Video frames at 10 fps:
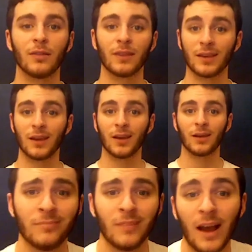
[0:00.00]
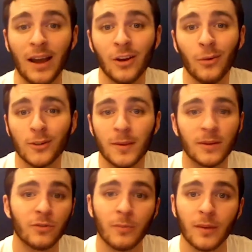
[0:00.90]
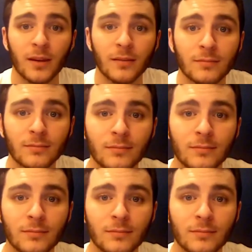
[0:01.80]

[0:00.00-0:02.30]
thinking, "I know what's best for me.